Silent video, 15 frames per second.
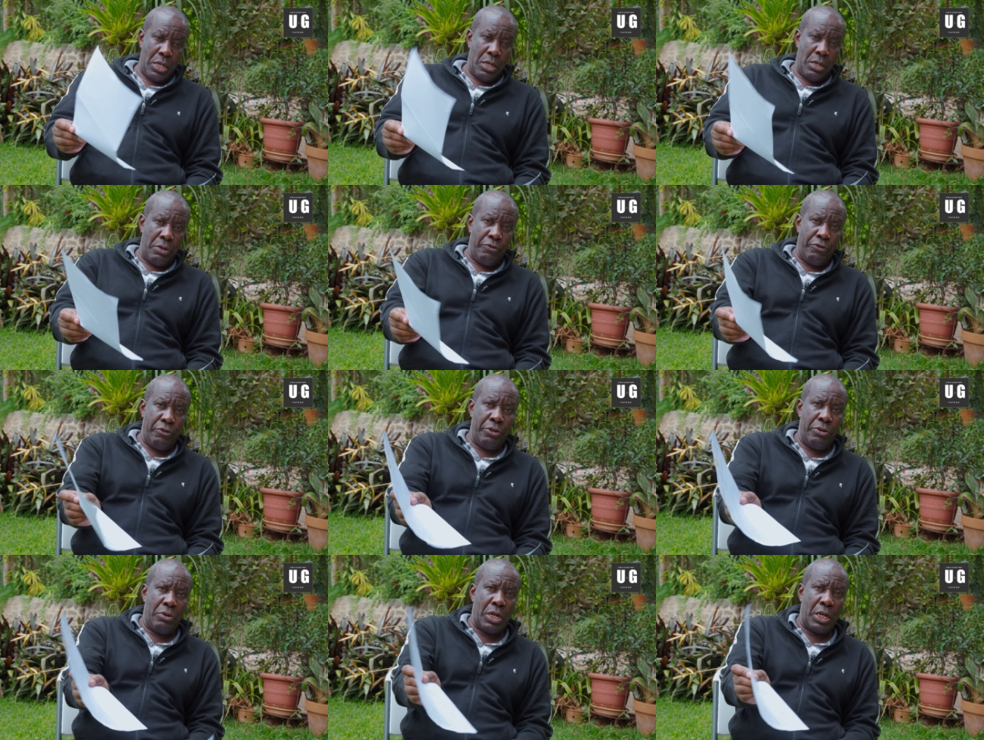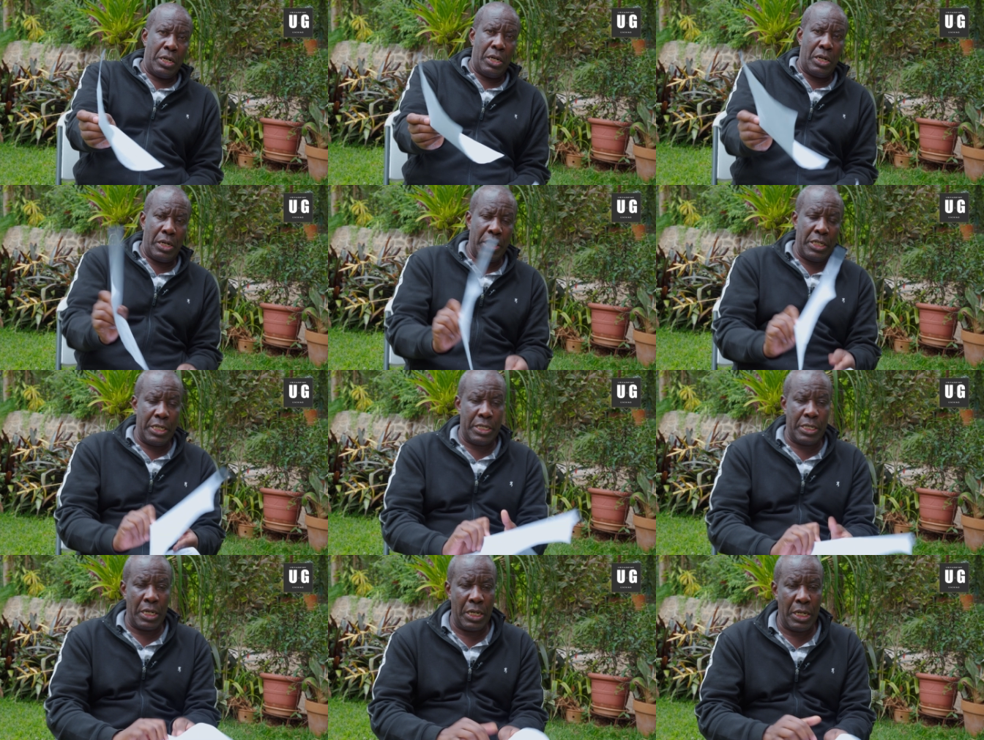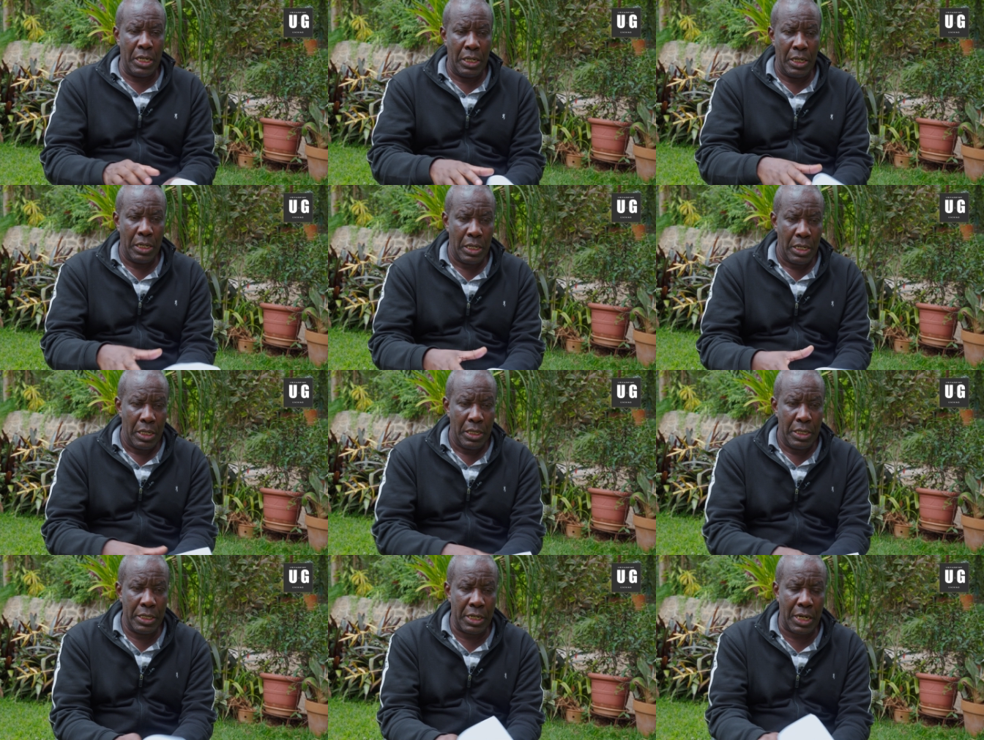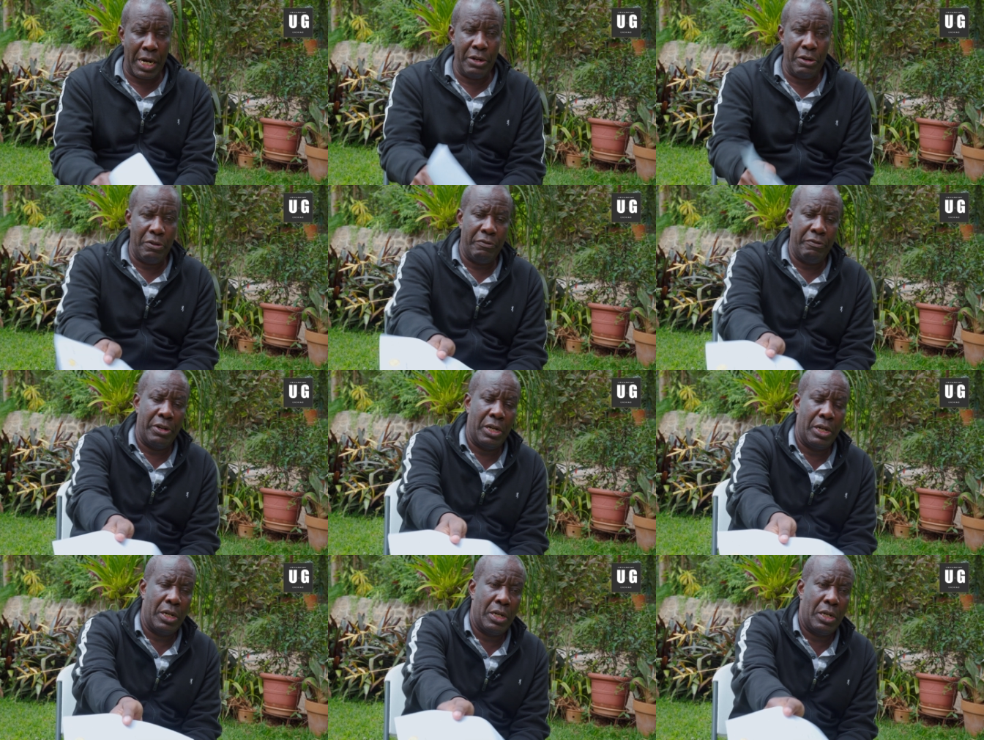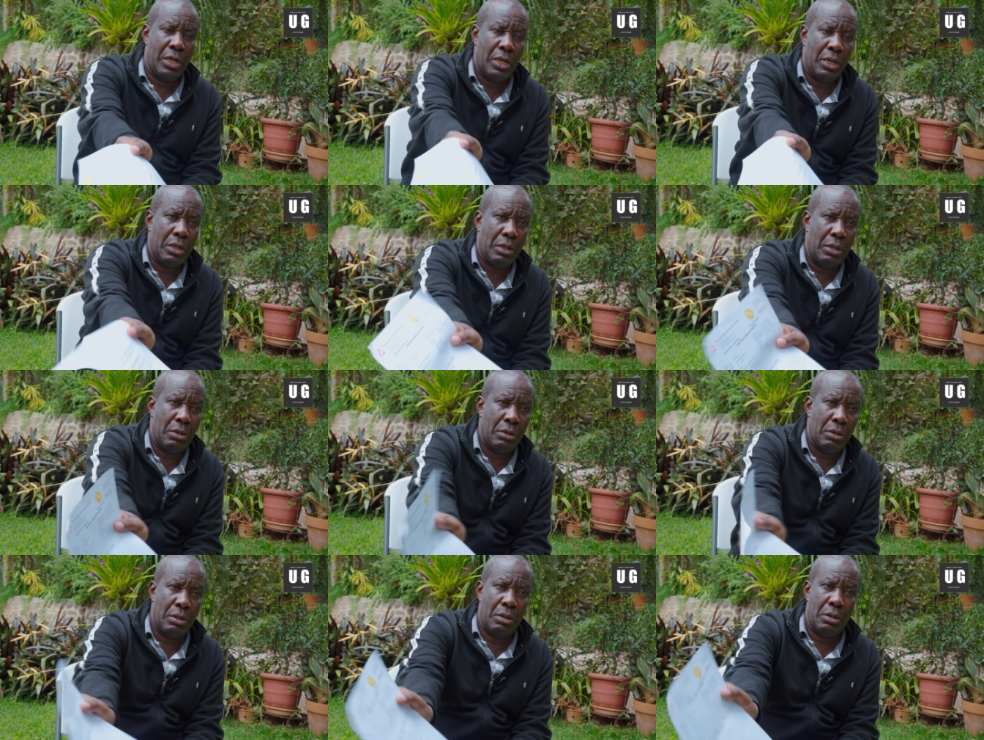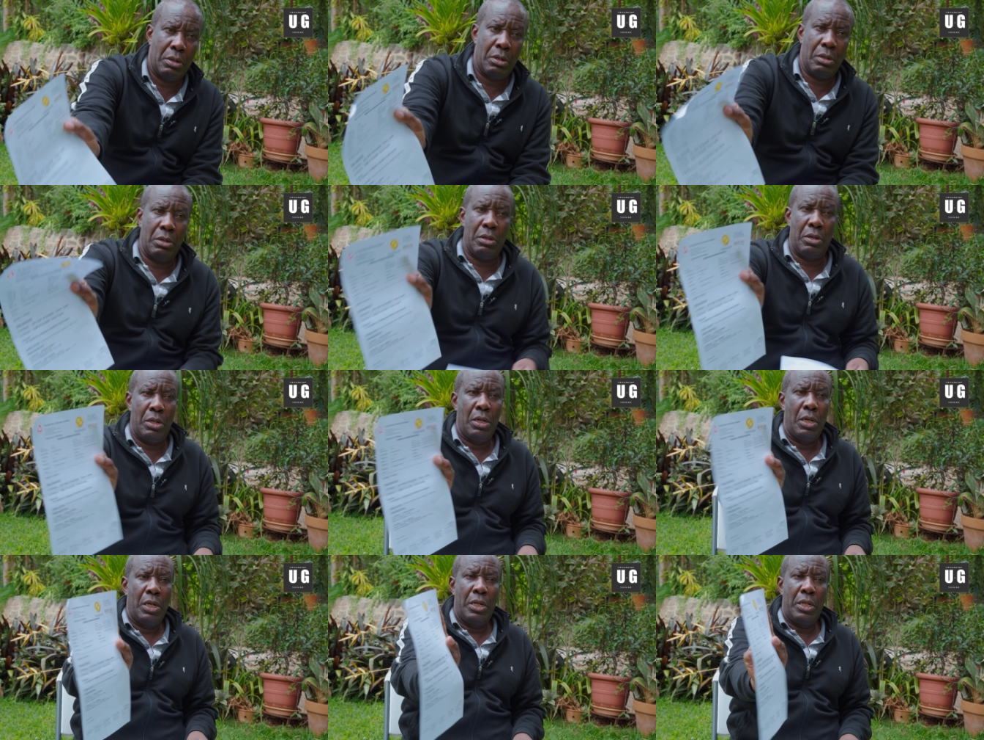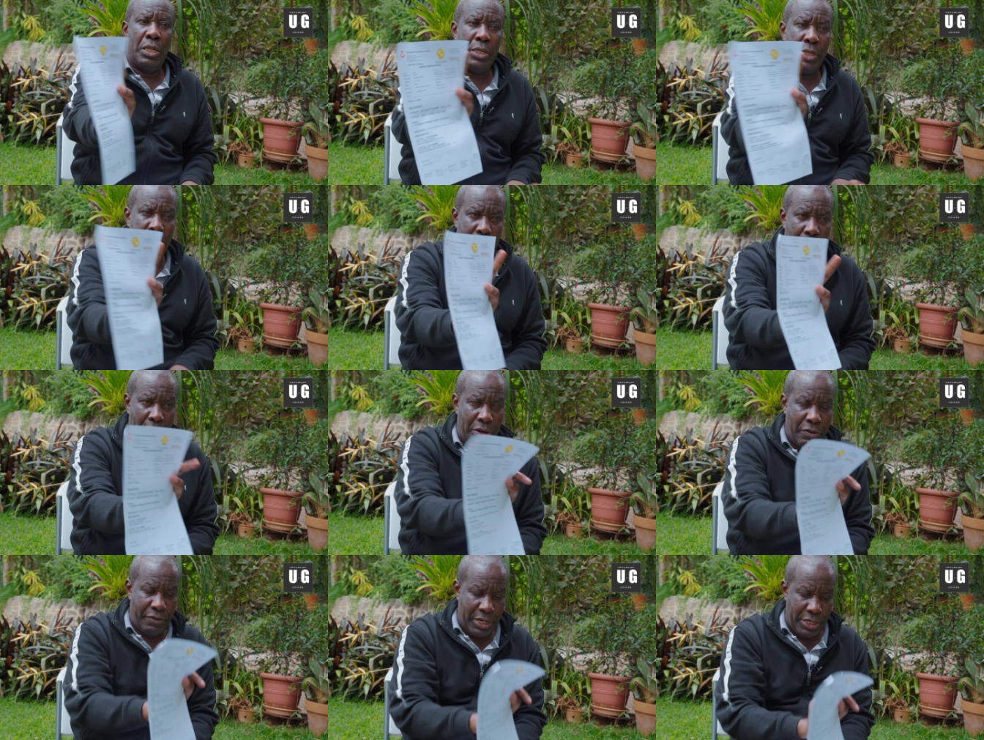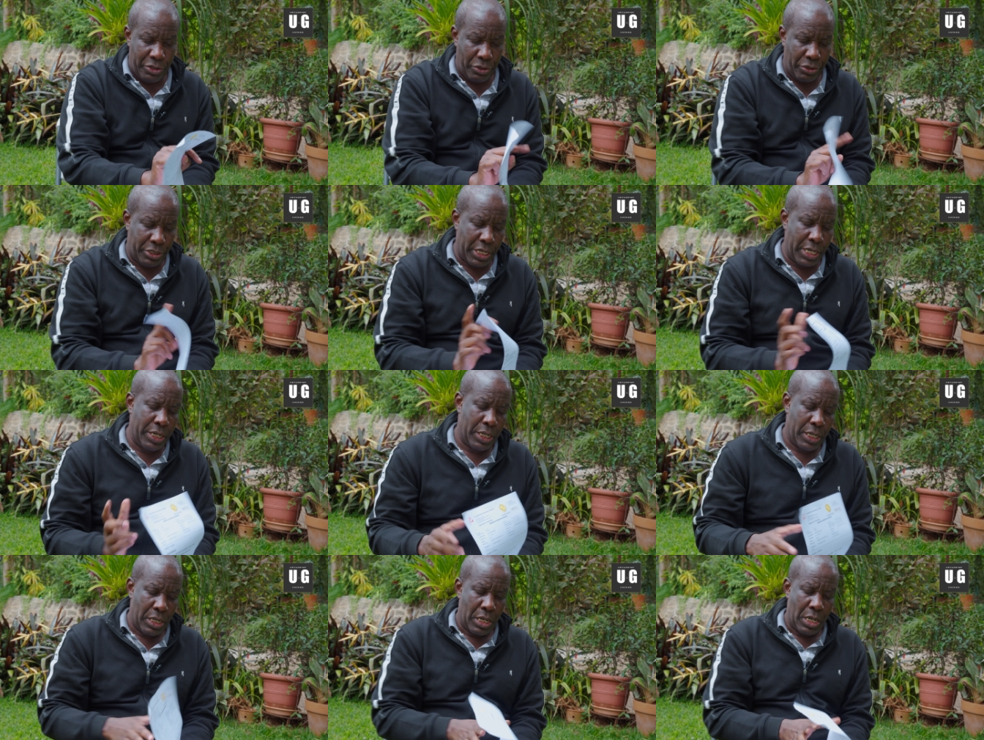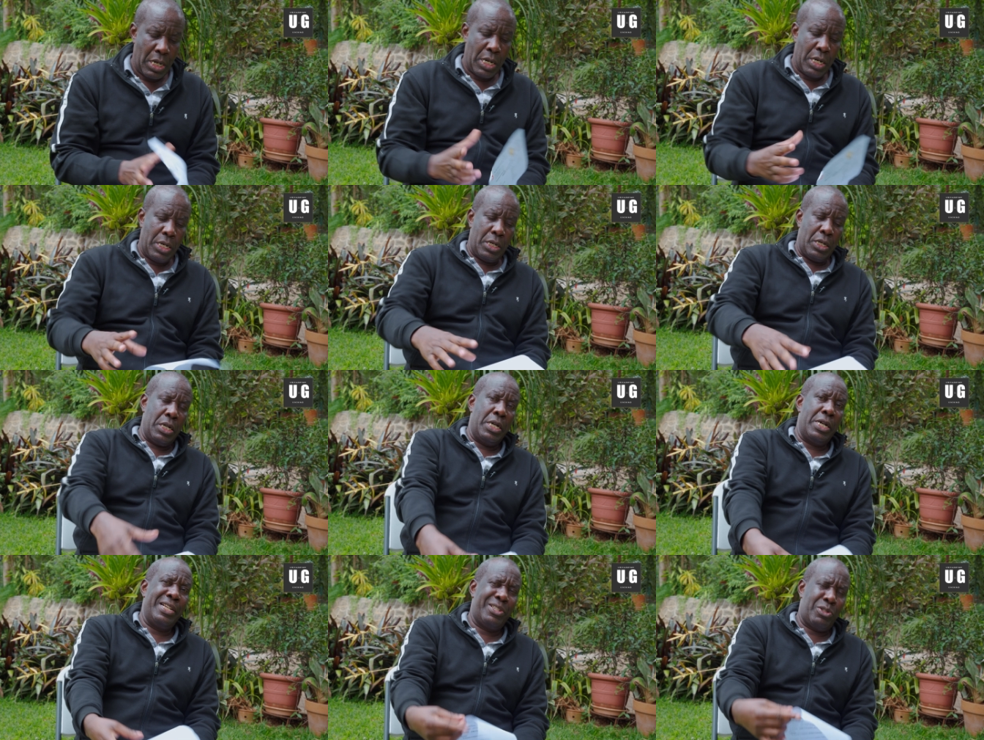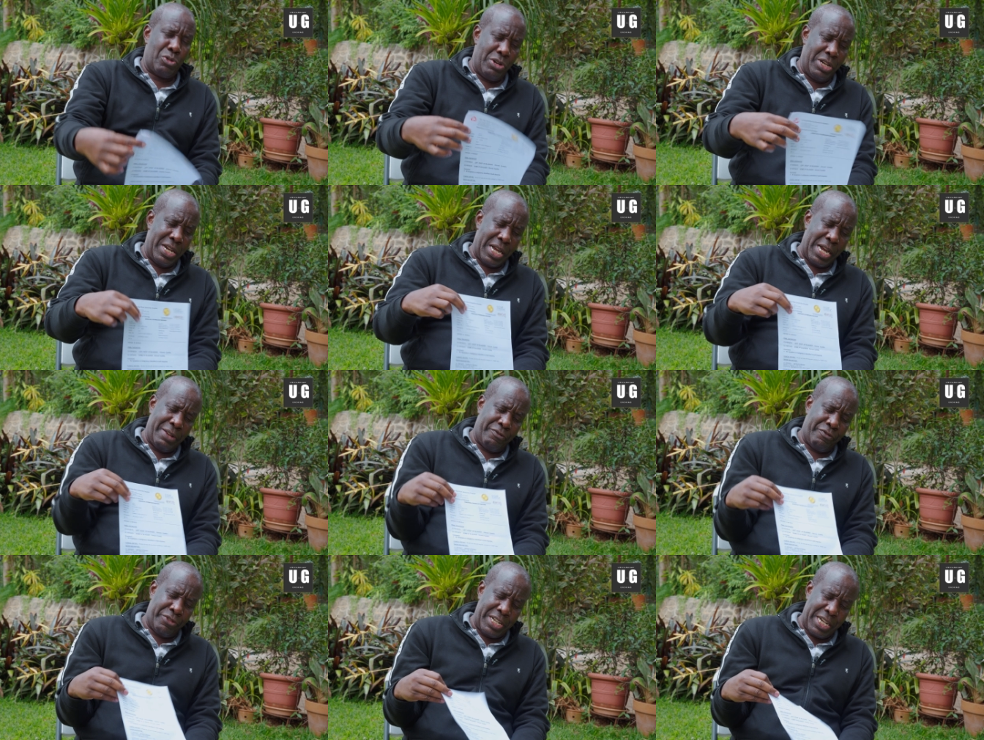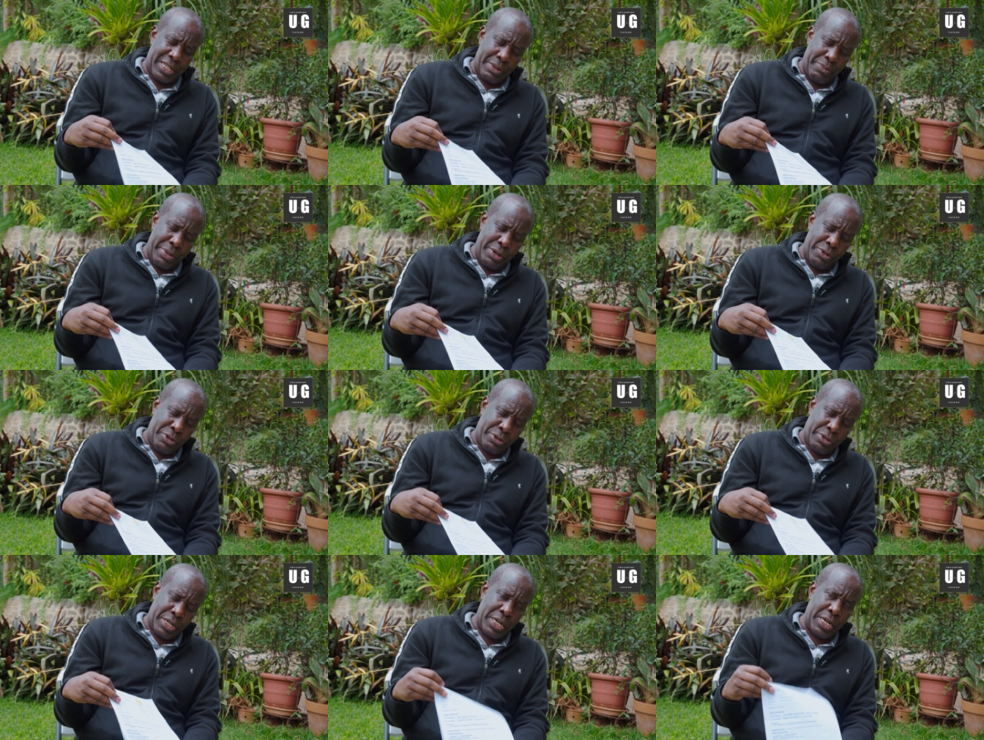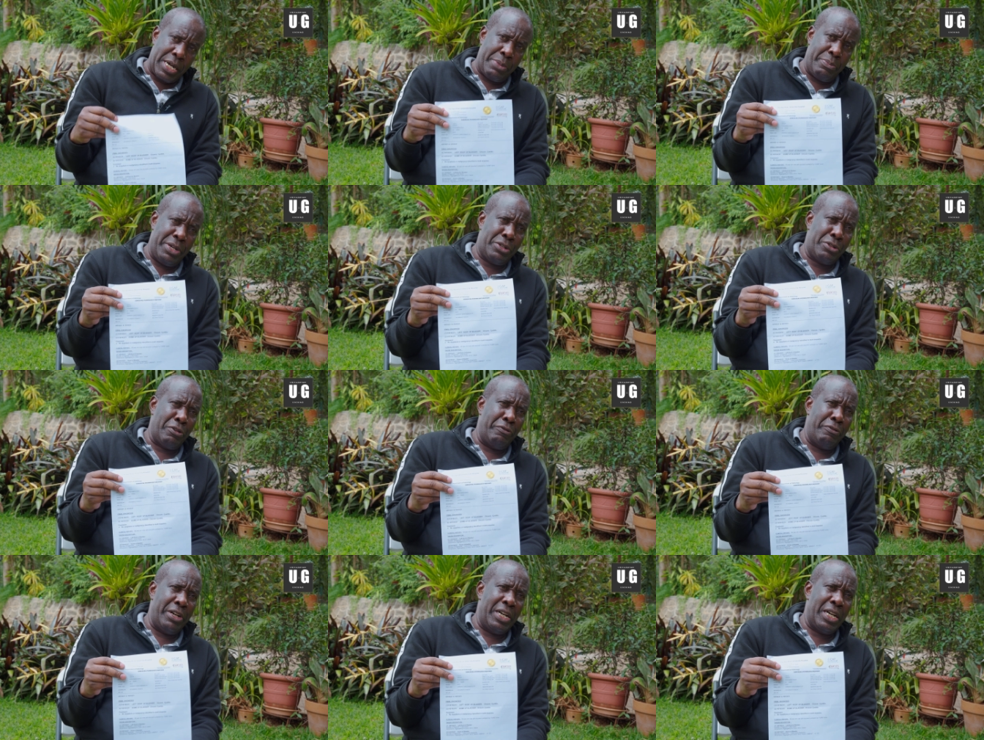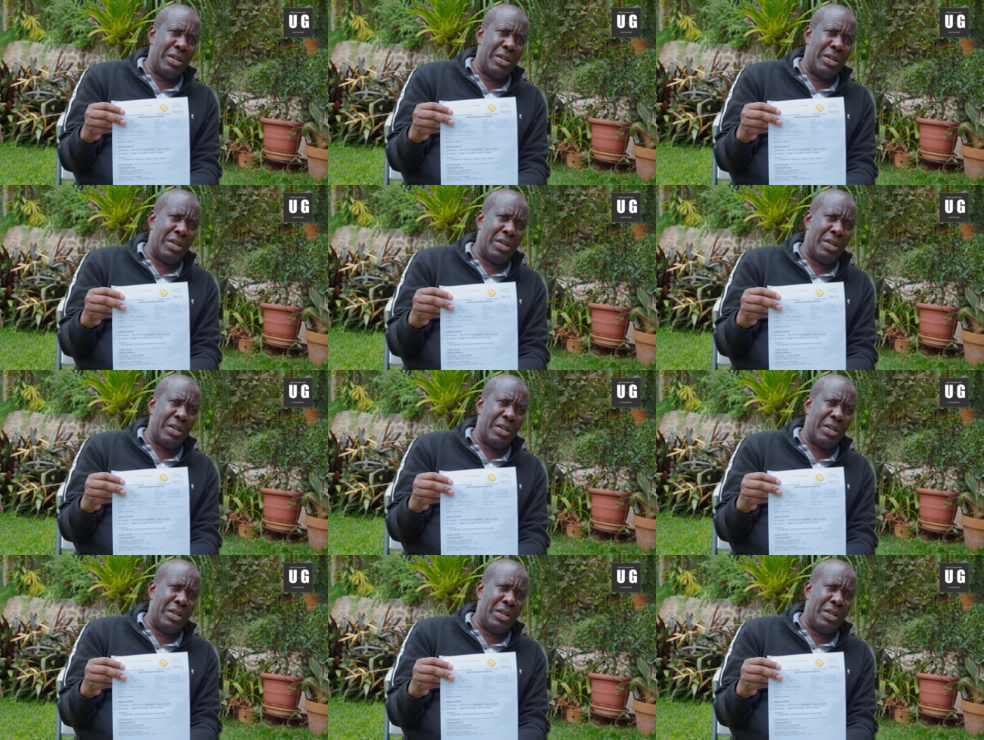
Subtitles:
you can, this is a kind of. You're going to scan it. This is a kind of a result. It's showing just about a bit of